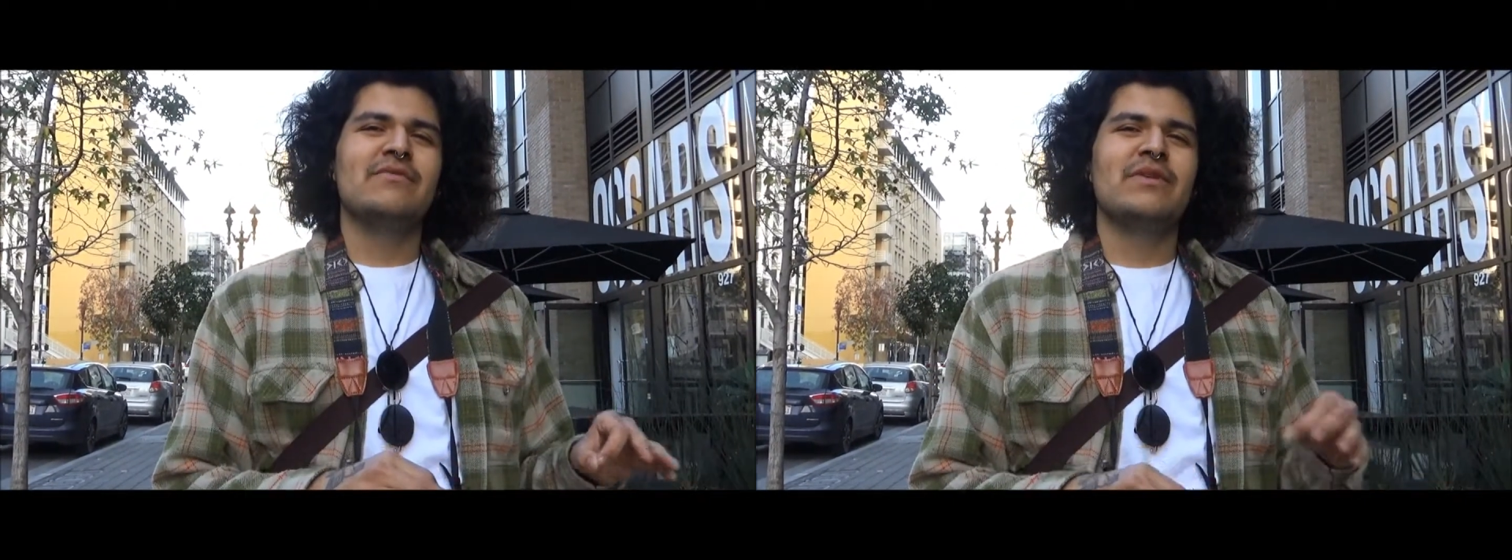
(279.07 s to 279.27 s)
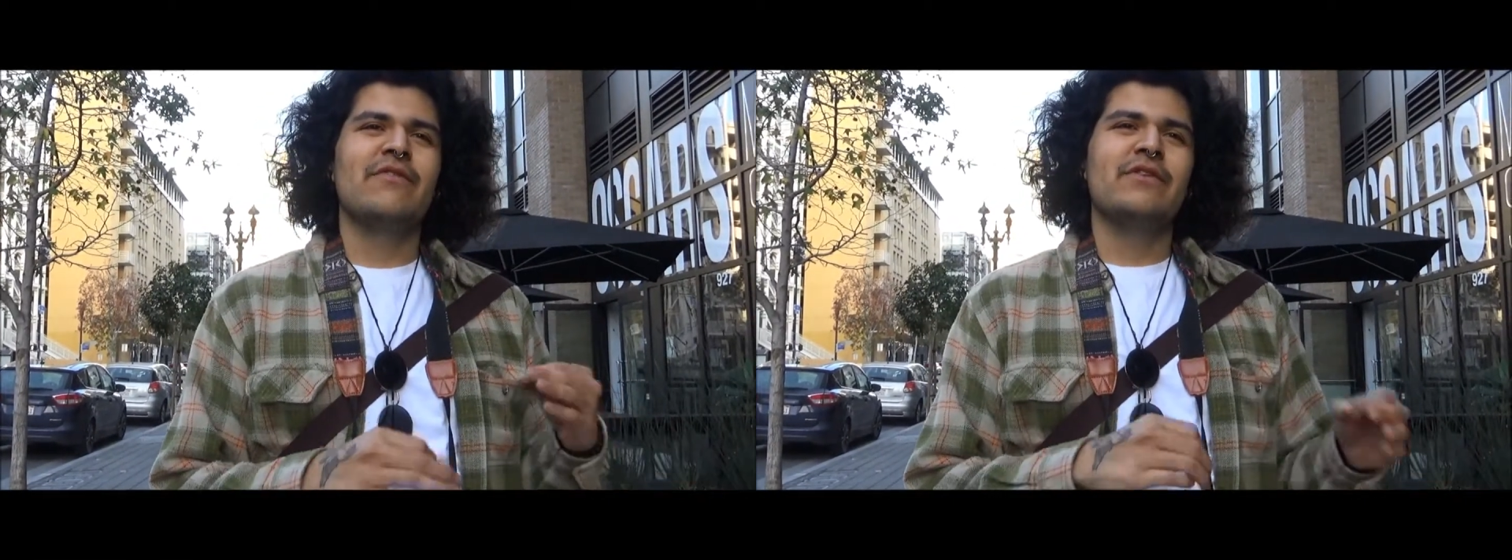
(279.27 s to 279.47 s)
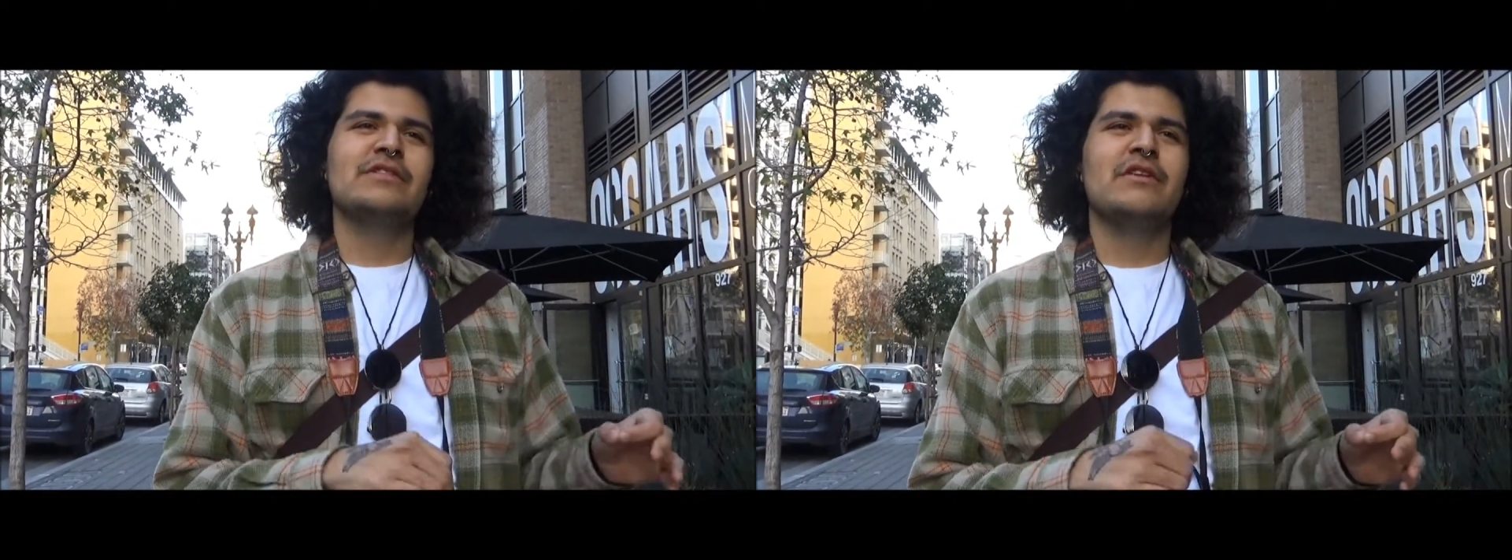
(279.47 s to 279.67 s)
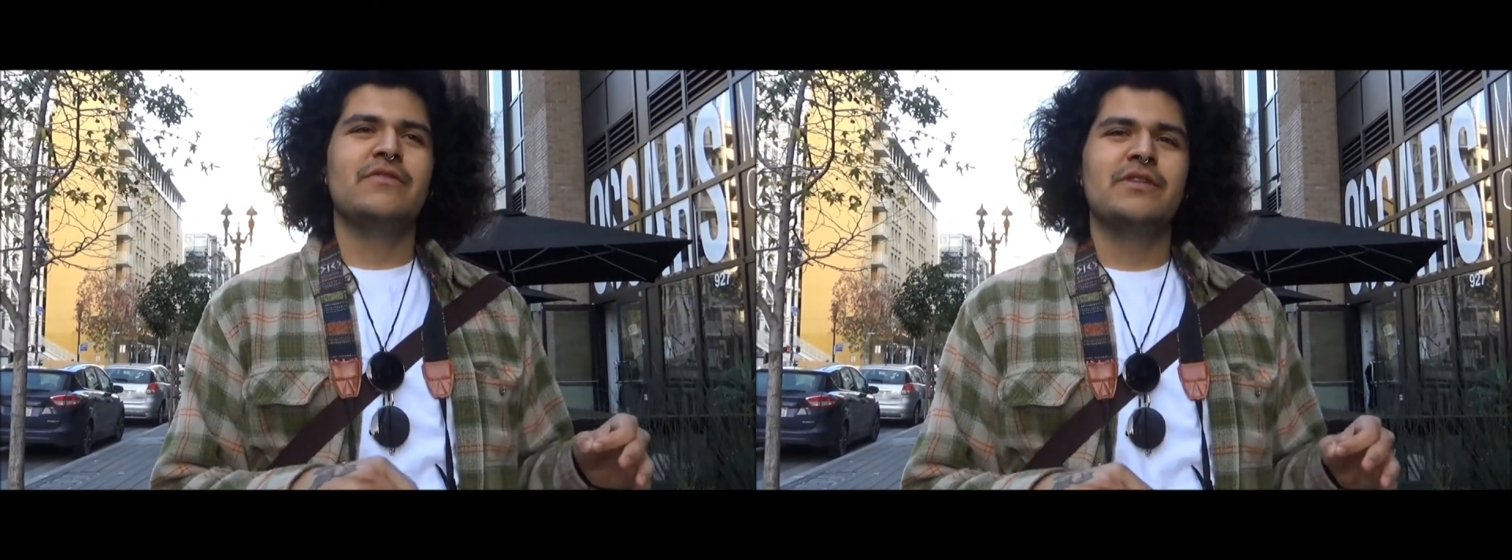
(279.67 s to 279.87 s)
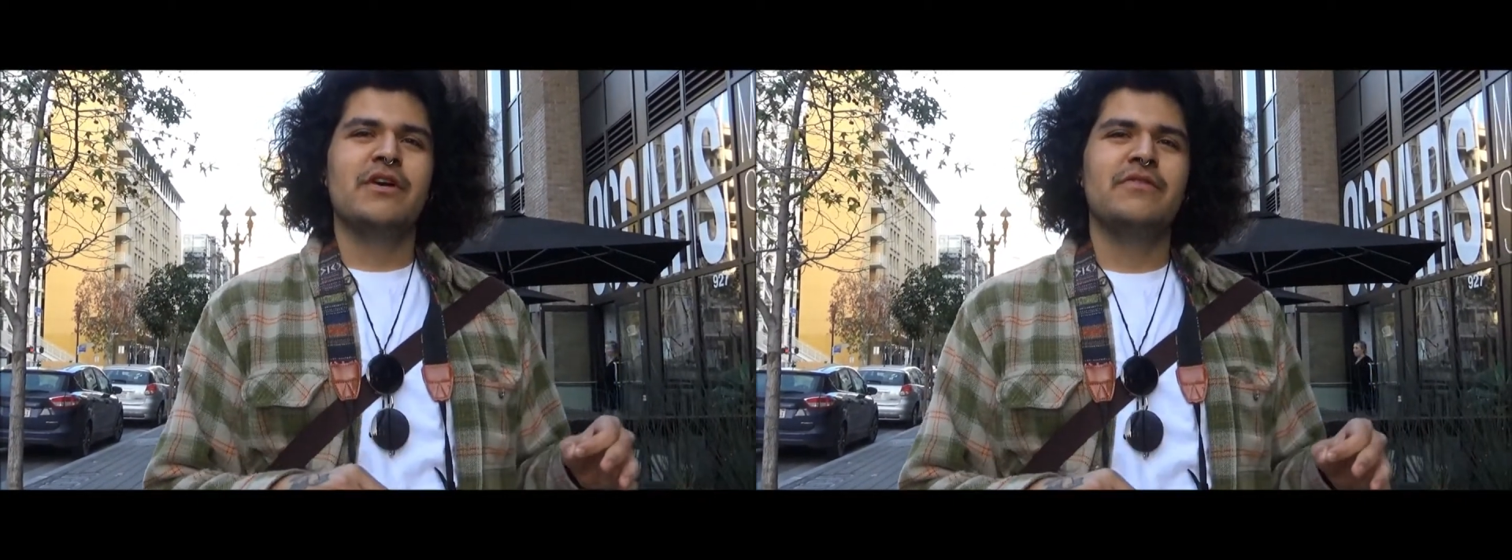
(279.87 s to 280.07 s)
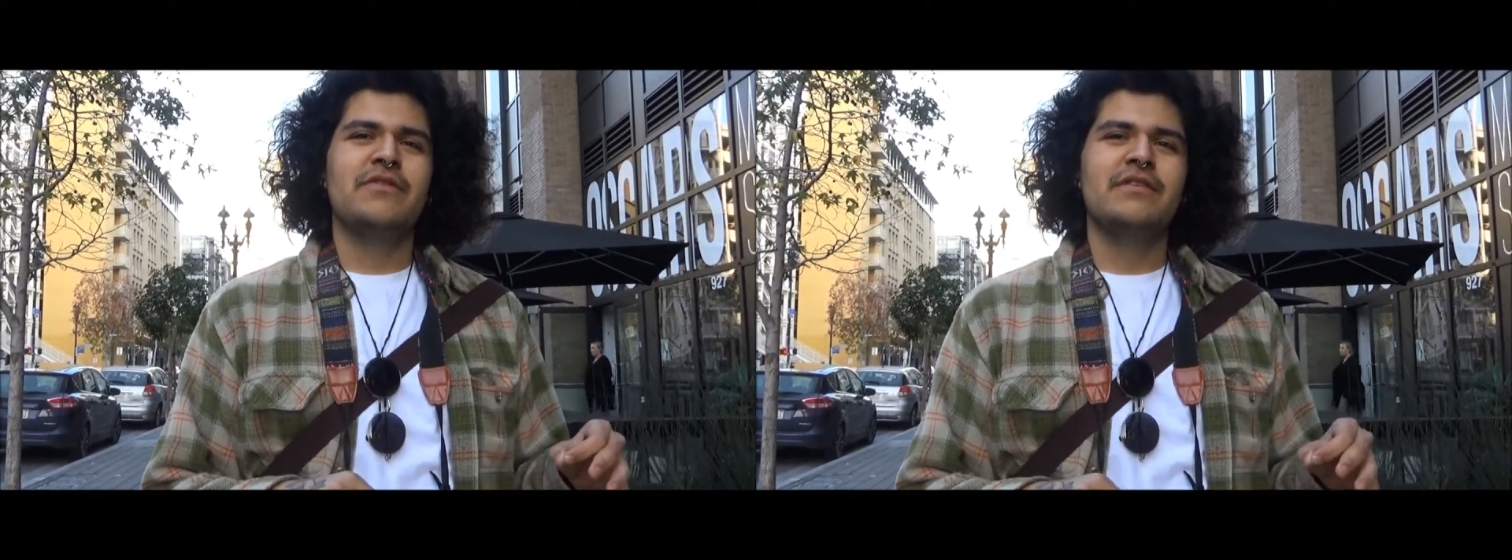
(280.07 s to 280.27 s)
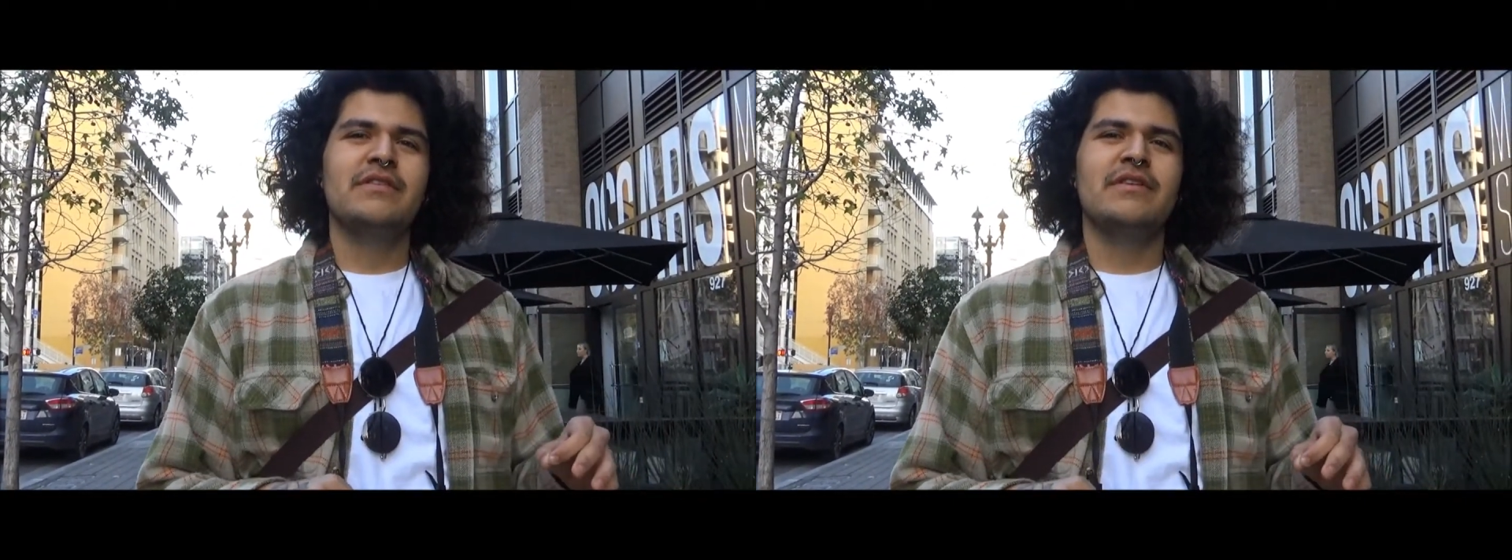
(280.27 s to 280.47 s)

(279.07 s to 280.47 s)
when I first started photography.